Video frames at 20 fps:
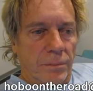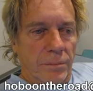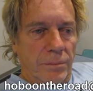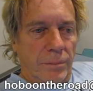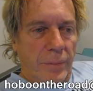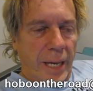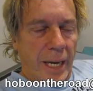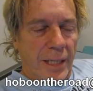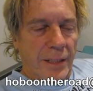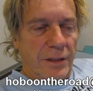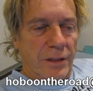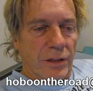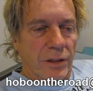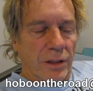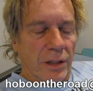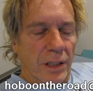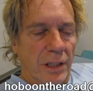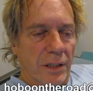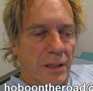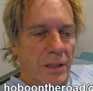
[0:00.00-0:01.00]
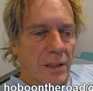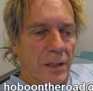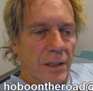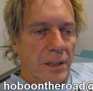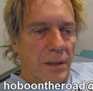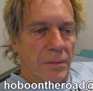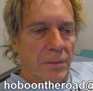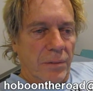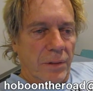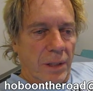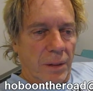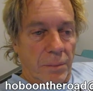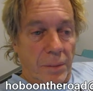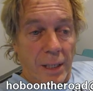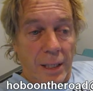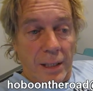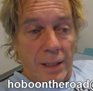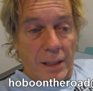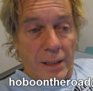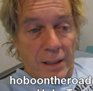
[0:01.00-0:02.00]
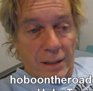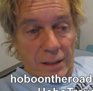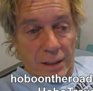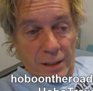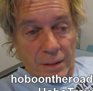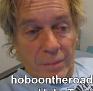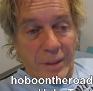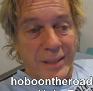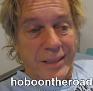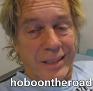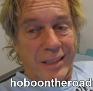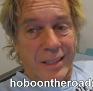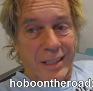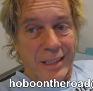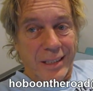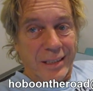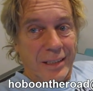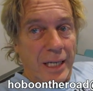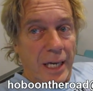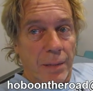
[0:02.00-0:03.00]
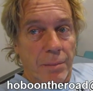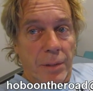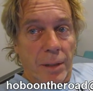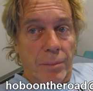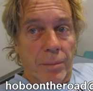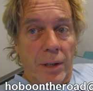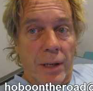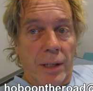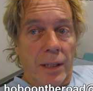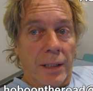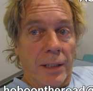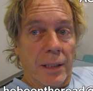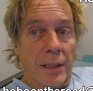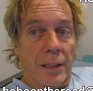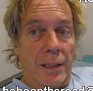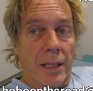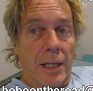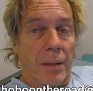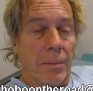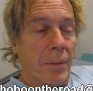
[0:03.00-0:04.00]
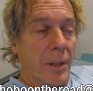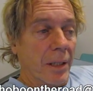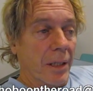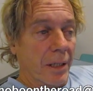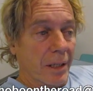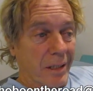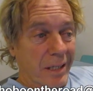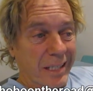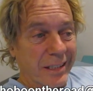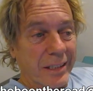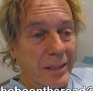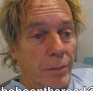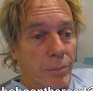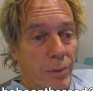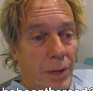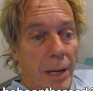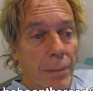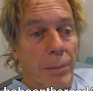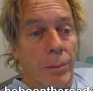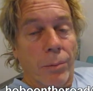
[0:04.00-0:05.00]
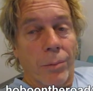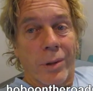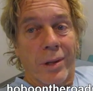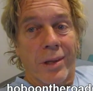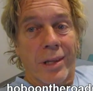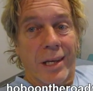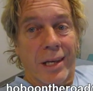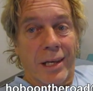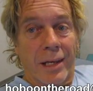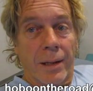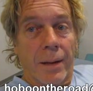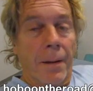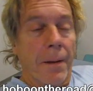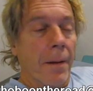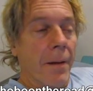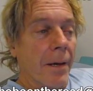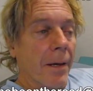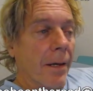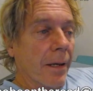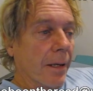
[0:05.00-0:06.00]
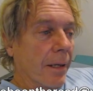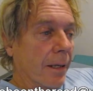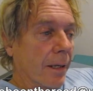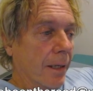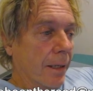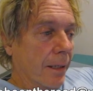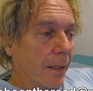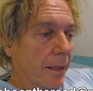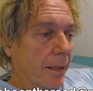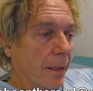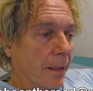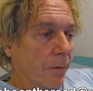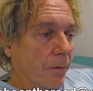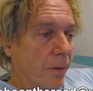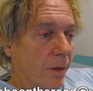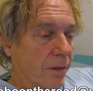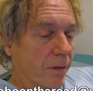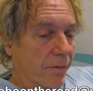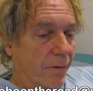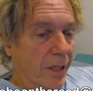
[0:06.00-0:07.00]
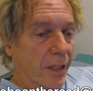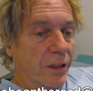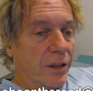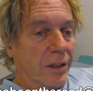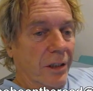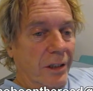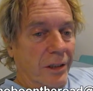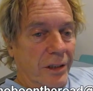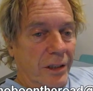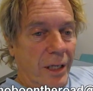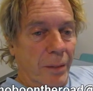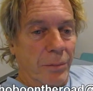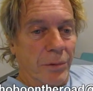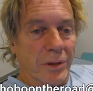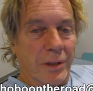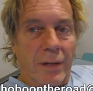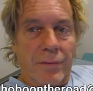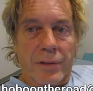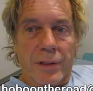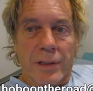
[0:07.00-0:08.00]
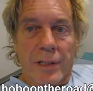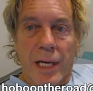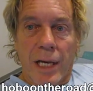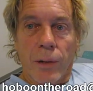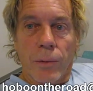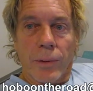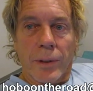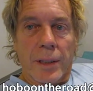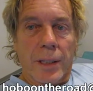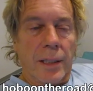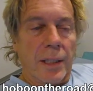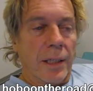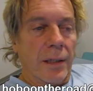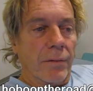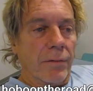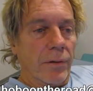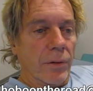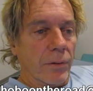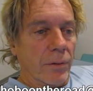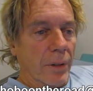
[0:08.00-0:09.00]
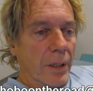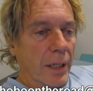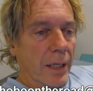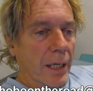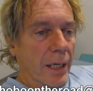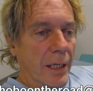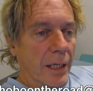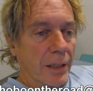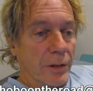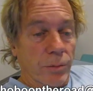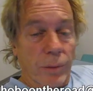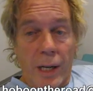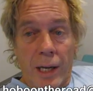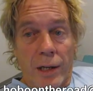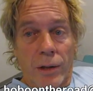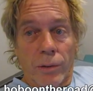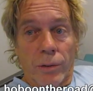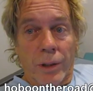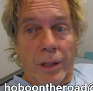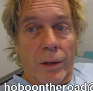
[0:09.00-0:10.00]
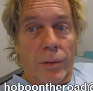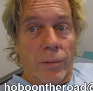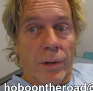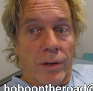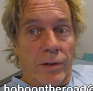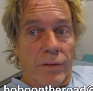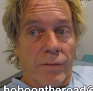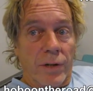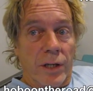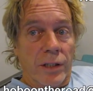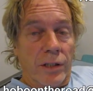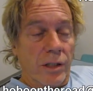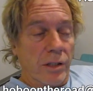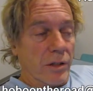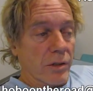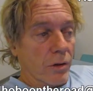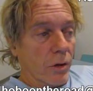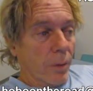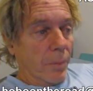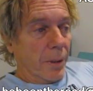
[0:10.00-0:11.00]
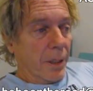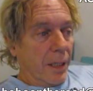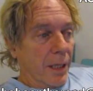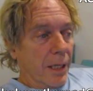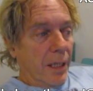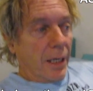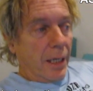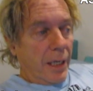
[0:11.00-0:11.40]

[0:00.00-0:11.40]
bags underneath the thing. But they basically assigned me a bunk and didn't give me. That's the problem with a reservation, is you almost have to take what they give you, and that's why I don't get reservations normally.